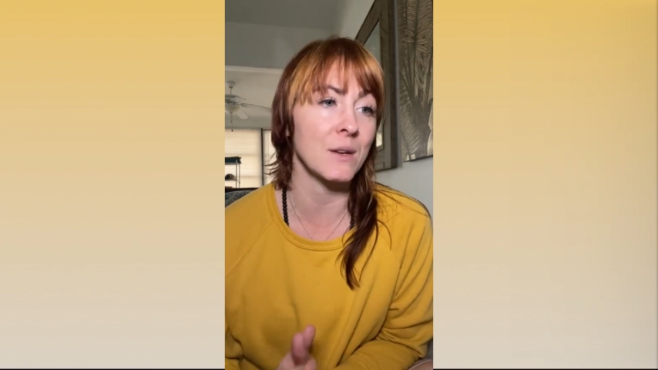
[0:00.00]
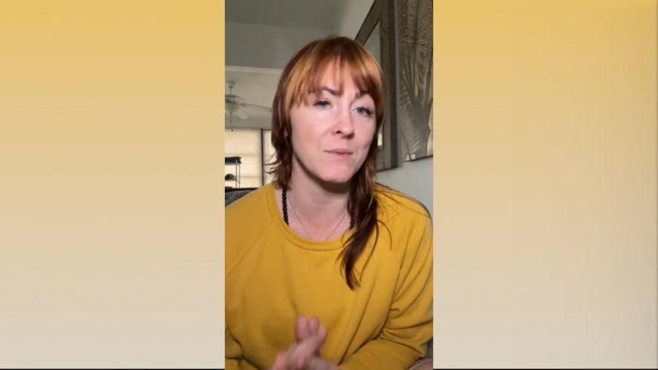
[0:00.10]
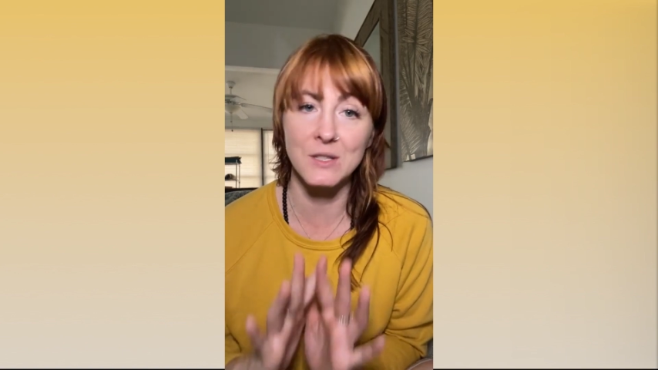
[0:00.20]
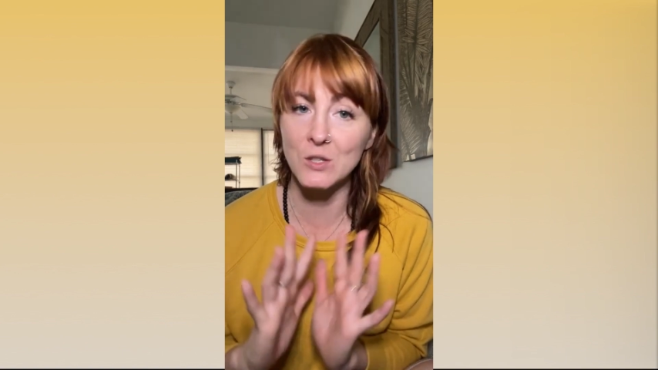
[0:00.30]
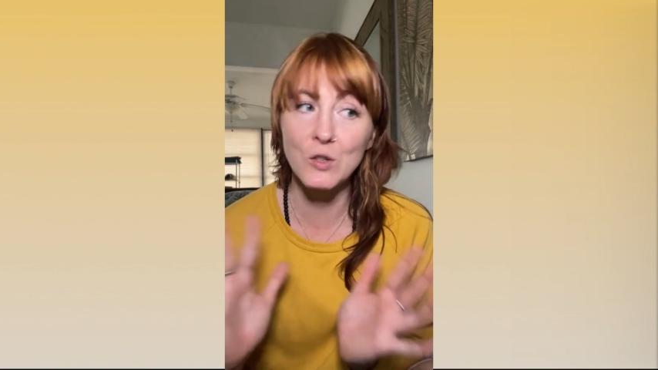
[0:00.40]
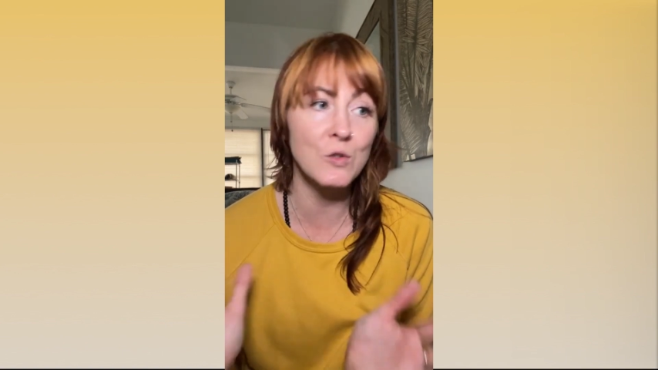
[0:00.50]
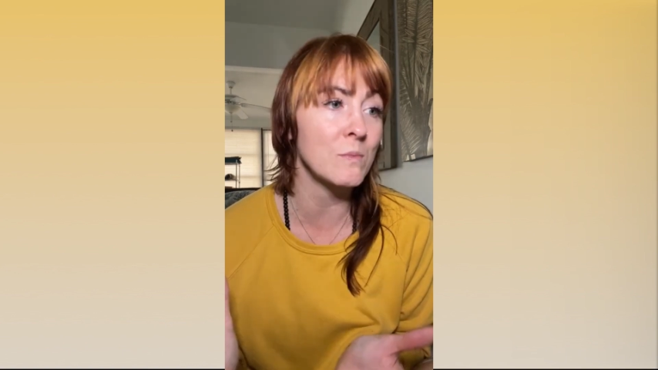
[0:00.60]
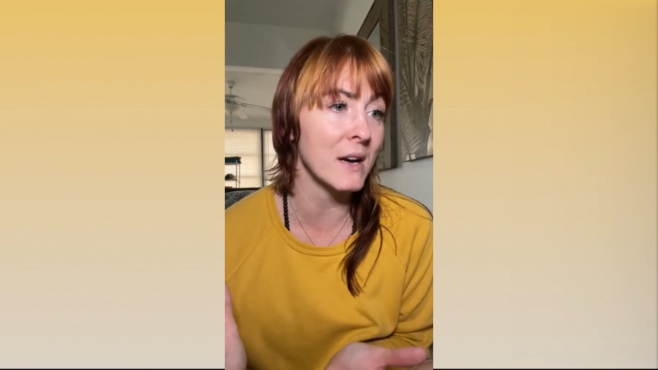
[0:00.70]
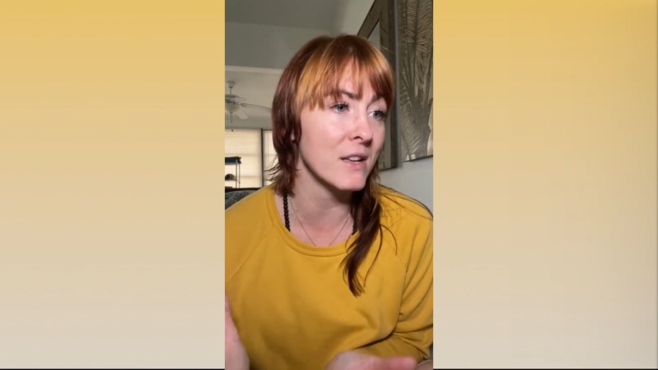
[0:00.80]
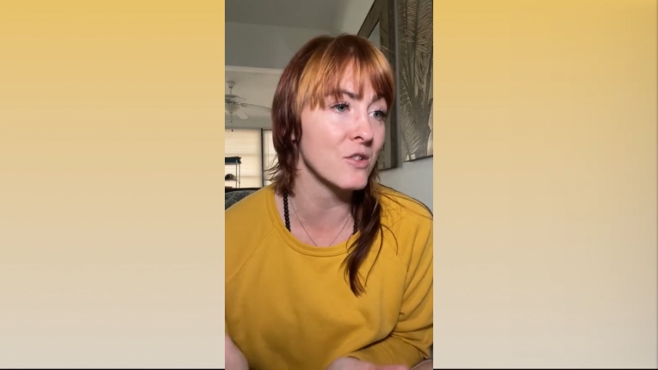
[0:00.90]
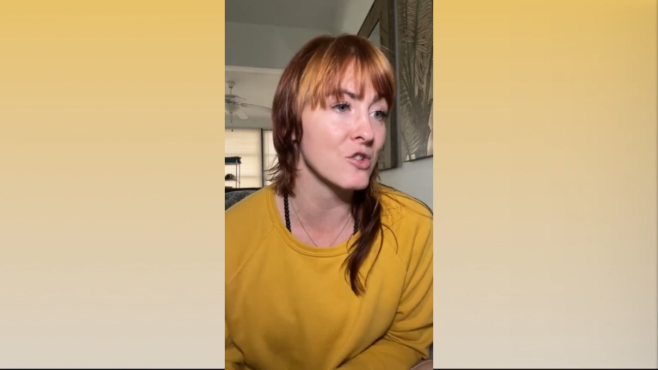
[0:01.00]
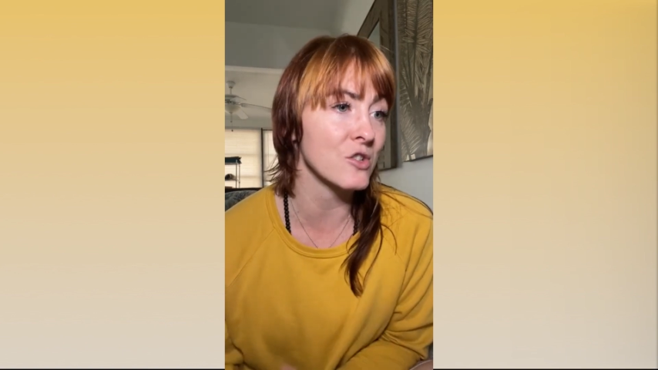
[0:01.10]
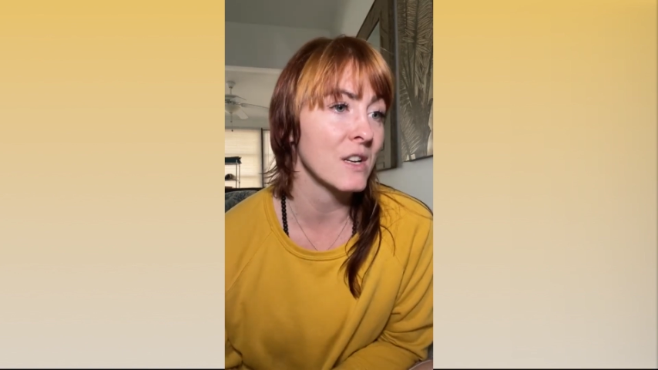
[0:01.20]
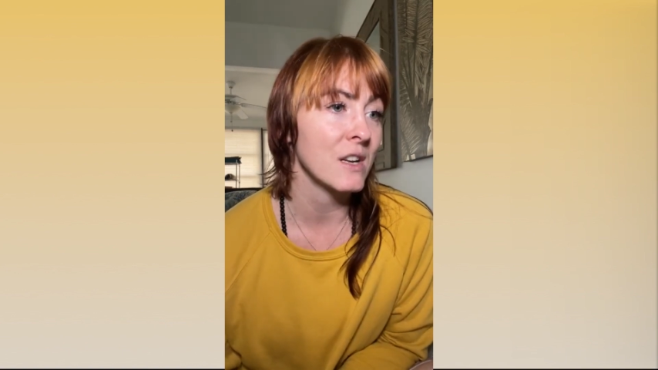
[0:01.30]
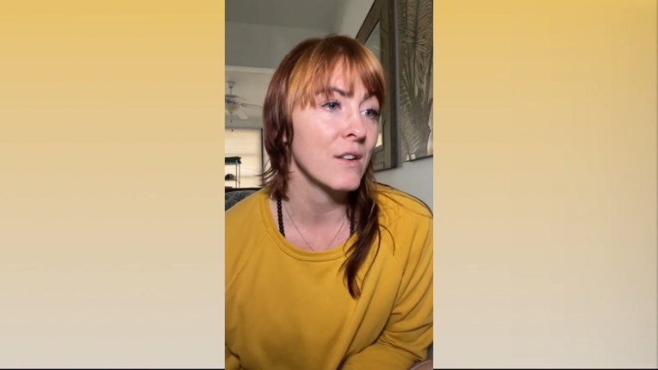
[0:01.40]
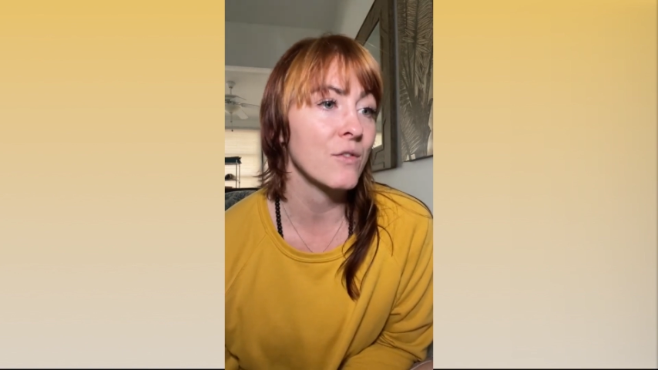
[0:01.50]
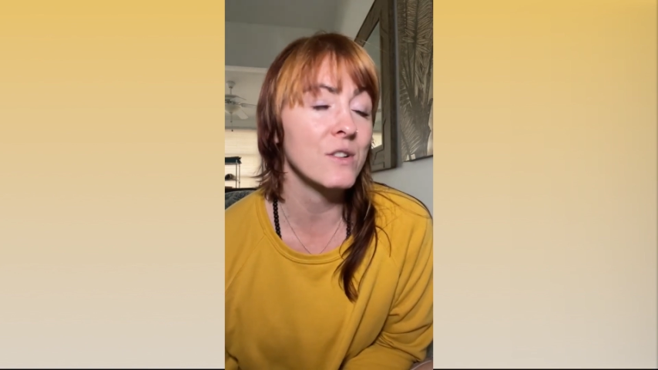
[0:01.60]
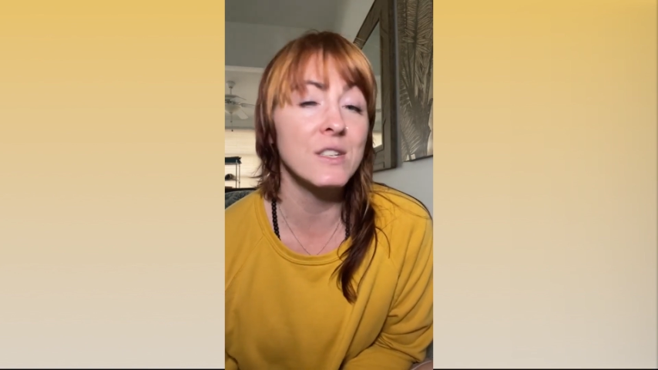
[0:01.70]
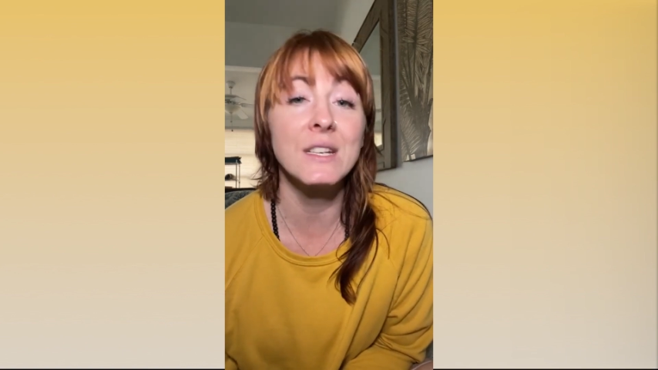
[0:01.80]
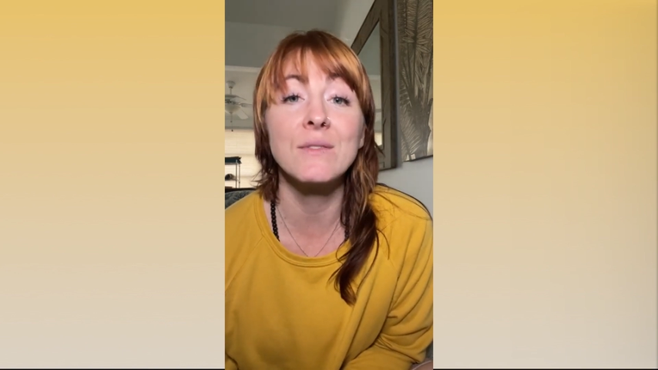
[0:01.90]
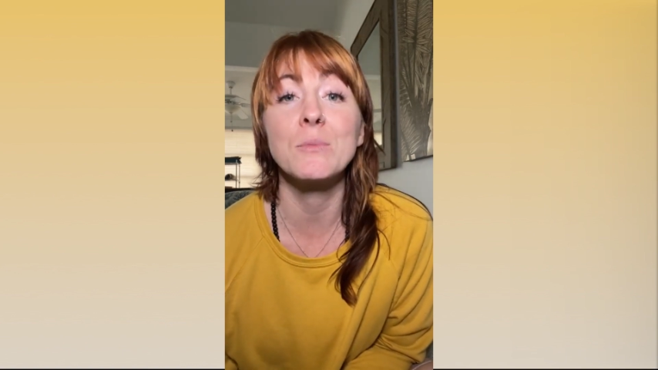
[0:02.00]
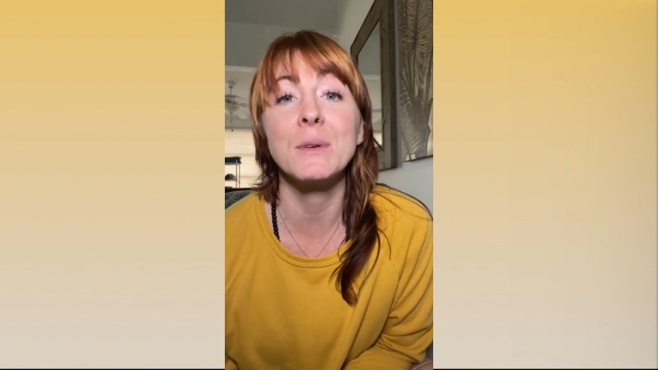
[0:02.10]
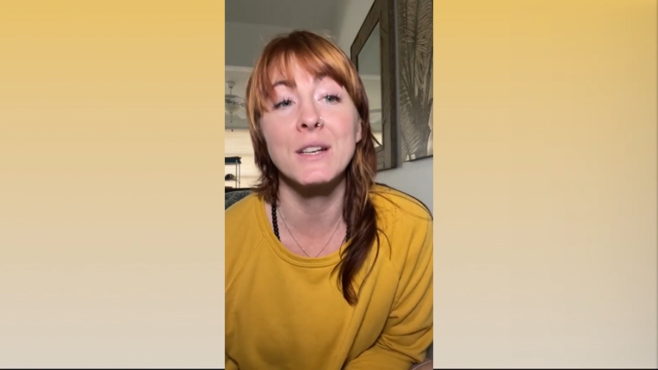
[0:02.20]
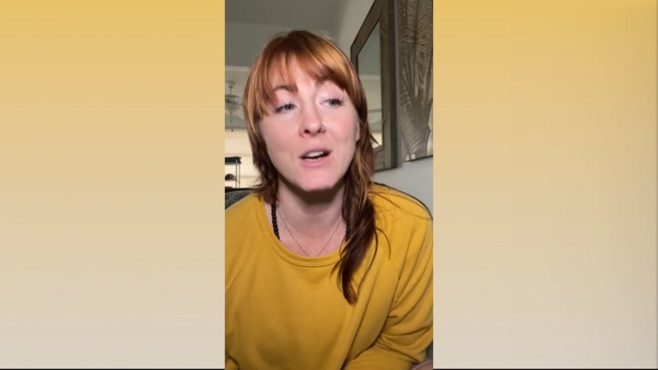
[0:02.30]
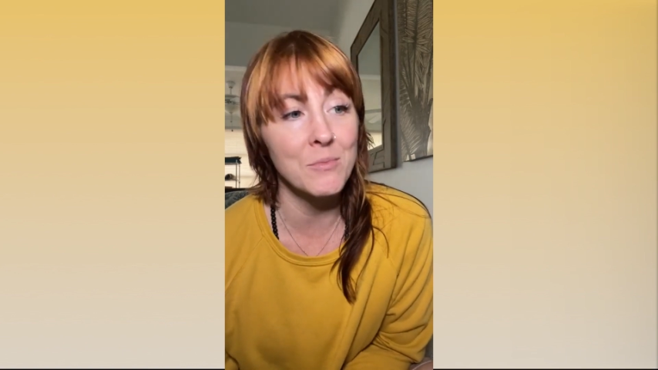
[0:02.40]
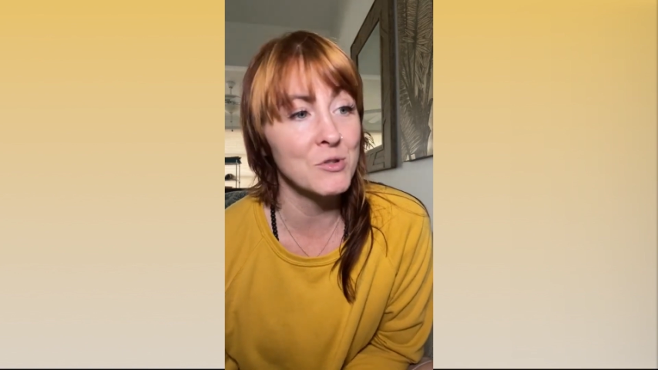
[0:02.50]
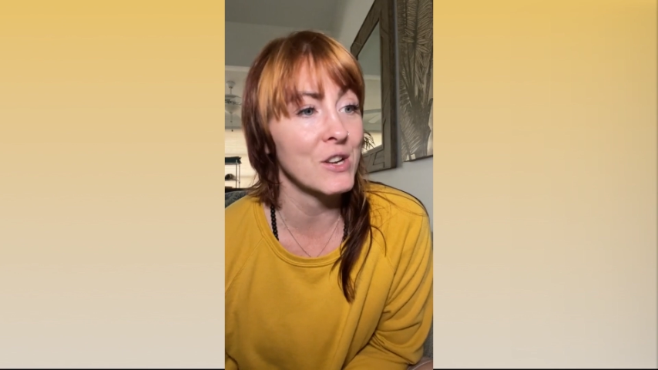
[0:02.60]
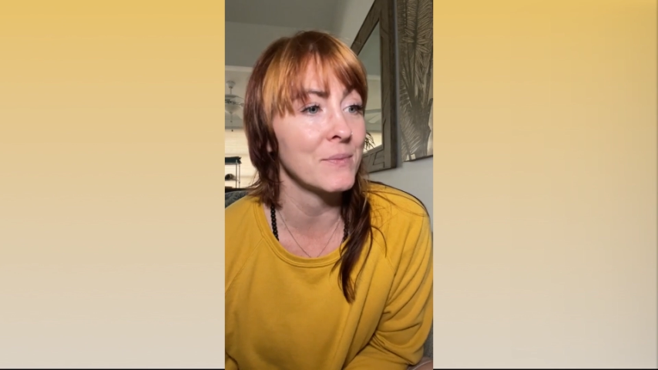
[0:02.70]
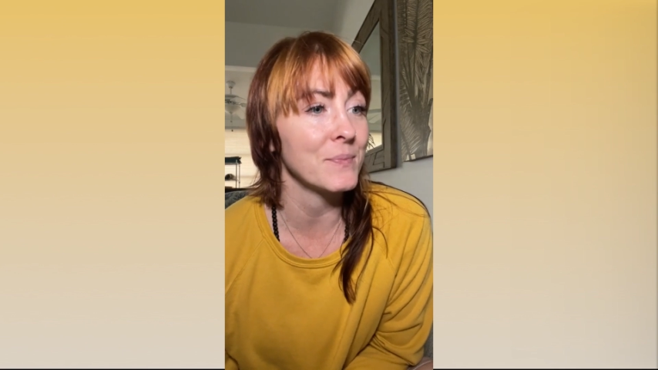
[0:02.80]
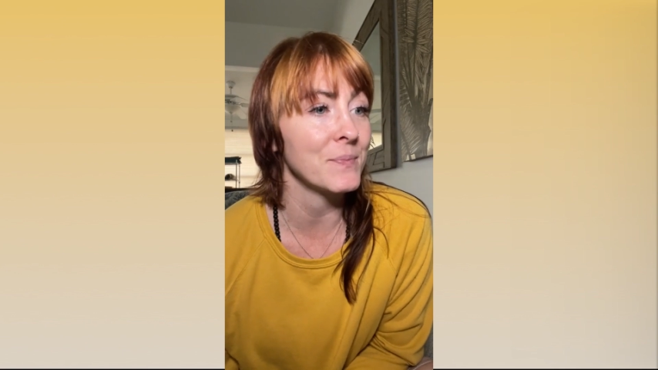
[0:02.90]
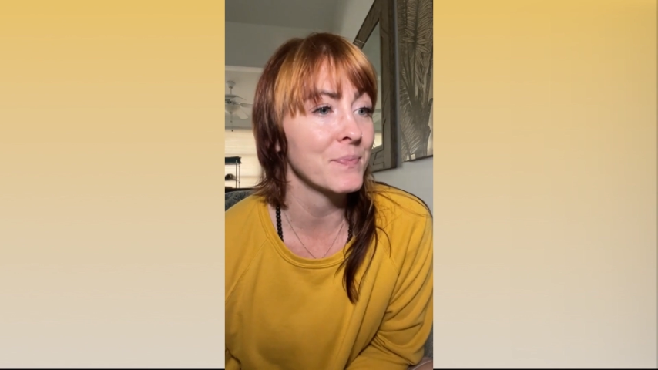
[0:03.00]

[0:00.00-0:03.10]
It was too much for it to even be an option.